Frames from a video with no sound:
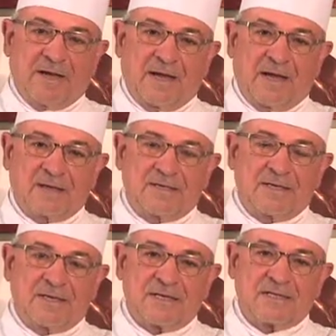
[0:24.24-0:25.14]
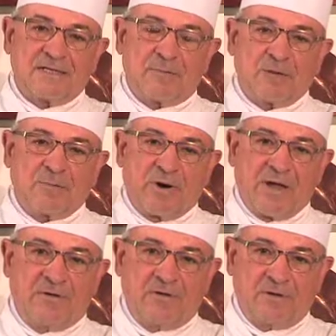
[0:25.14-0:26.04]
And there's something
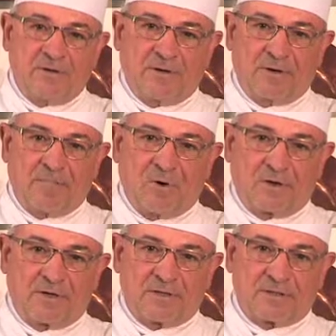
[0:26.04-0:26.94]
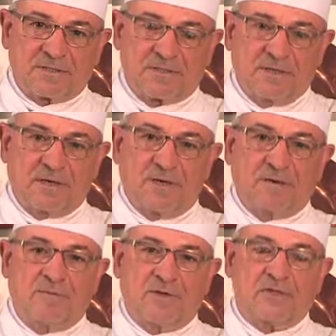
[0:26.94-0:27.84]
brand new on the market,
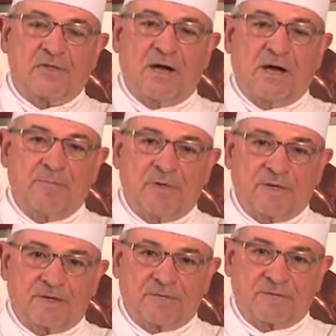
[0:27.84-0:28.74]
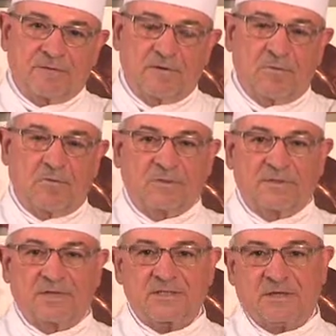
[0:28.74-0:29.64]
which I believe will
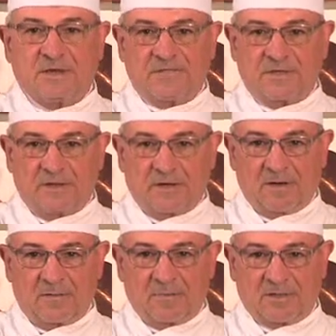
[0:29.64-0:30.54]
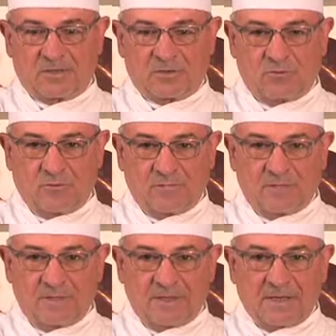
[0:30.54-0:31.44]
take South Africa by storm.
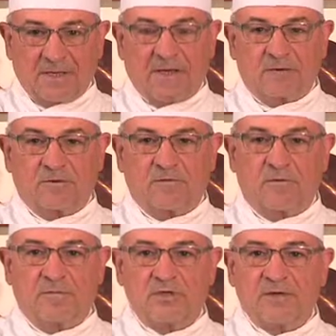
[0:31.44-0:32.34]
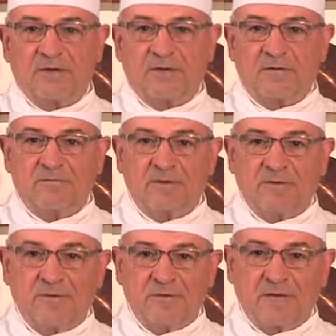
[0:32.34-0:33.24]
I look forward to sharing it with
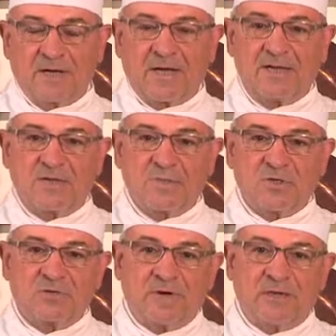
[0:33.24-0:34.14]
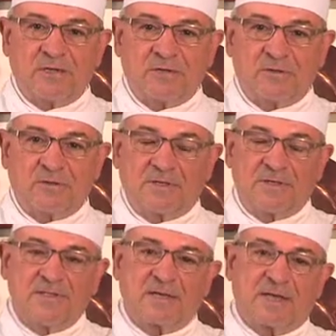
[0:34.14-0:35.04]
you and demonstrating you
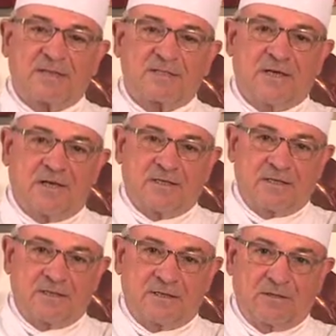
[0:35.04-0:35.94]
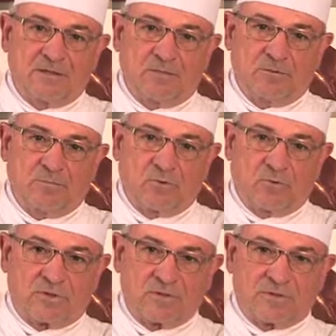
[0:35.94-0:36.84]
this exciting new
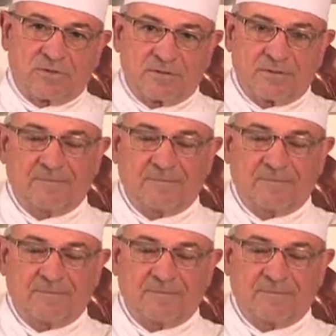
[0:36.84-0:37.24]
boards.